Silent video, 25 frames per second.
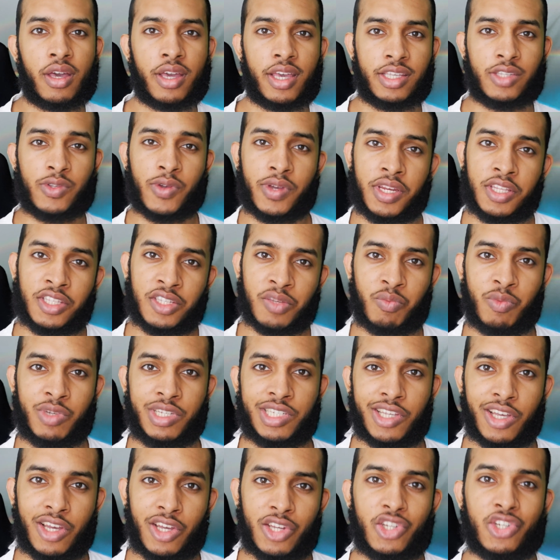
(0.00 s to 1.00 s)
Okay, so I did some
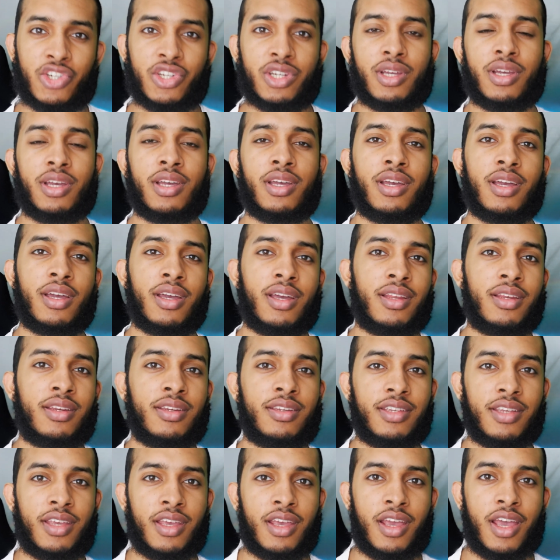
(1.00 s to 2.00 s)
research
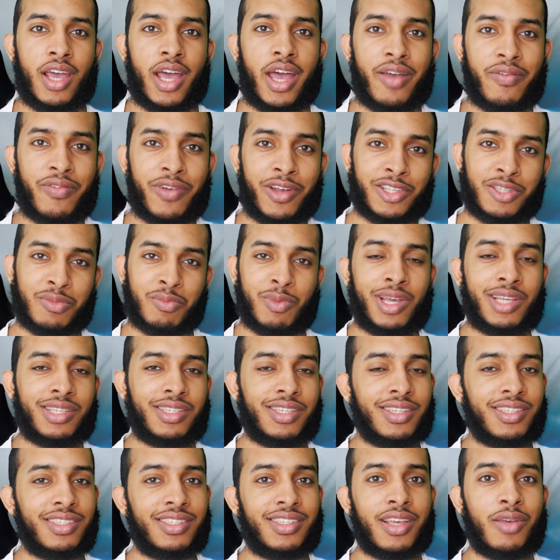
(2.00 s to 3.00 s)
and I found some
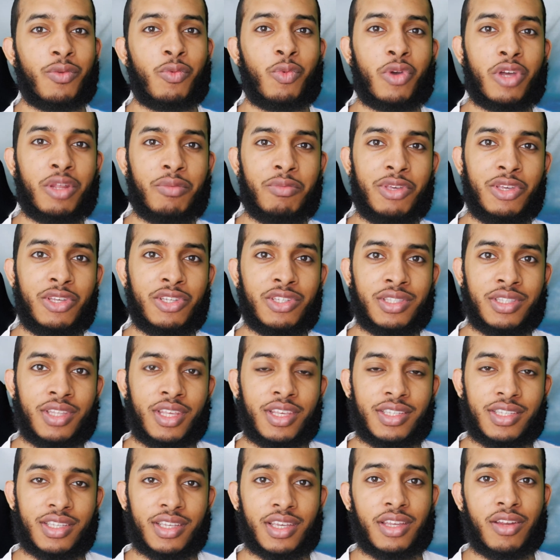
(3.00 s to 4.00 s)
assets, and we're gonna be using
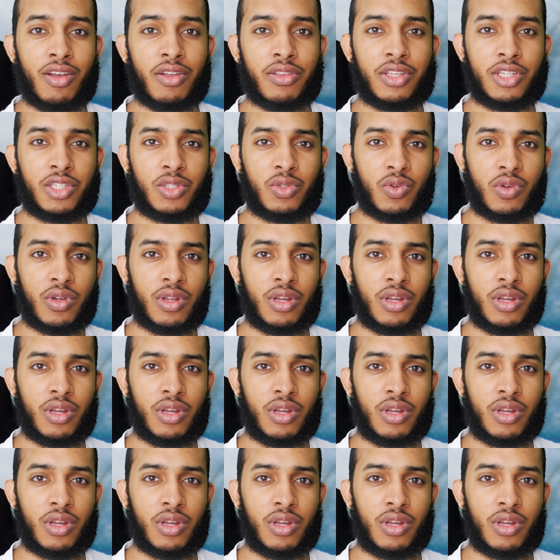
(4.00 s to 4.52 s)
this in our digital